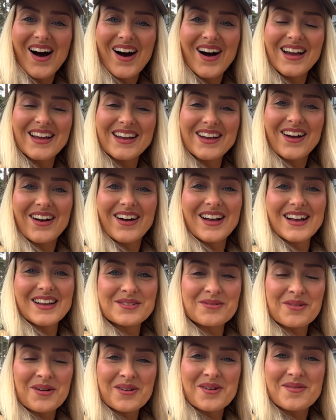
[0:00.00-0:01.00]
Hi
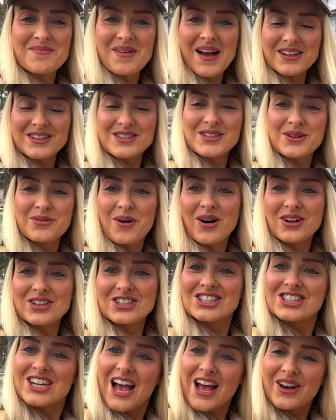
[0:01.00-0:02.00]
guys, welcome back to our
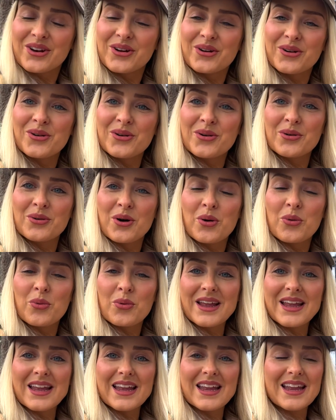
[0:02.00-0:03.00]
channel.
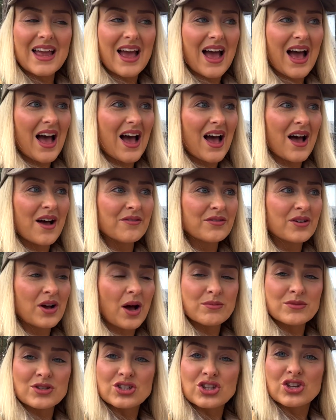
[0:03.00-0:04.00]
We have
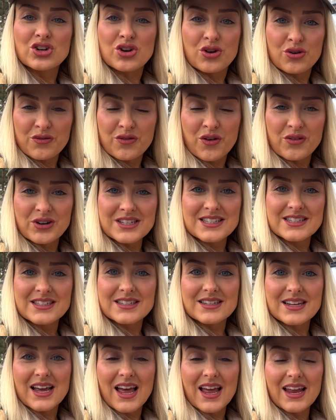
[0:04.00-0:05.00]
come to the New Forest
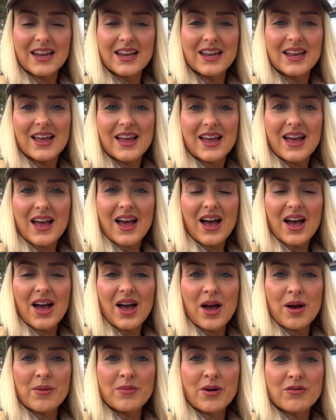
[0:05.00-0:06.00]
today.
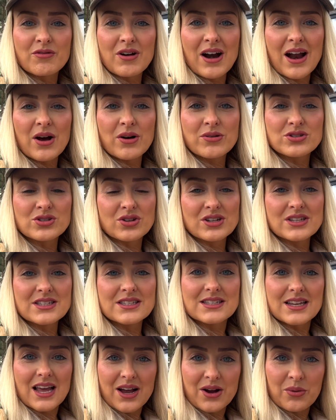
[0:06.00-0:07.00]
Um, on a
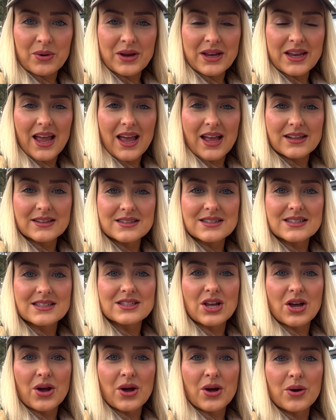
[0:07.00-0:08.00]
stag weekend,
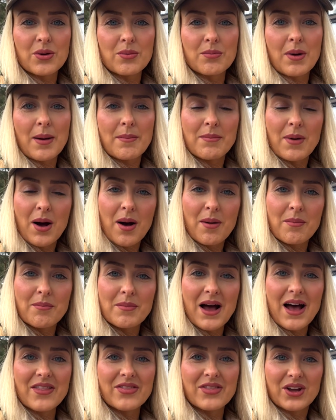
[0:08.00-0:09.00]
so my
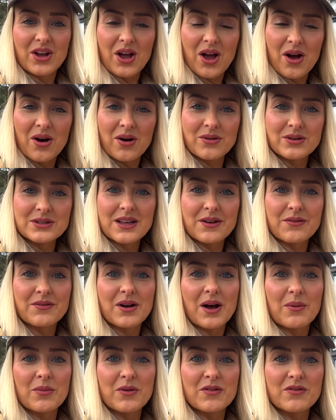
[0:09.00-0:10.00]
mum and the girls have
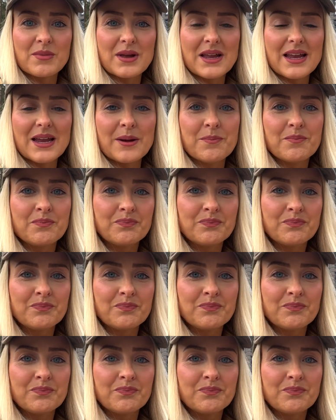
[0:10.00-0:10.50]
come with me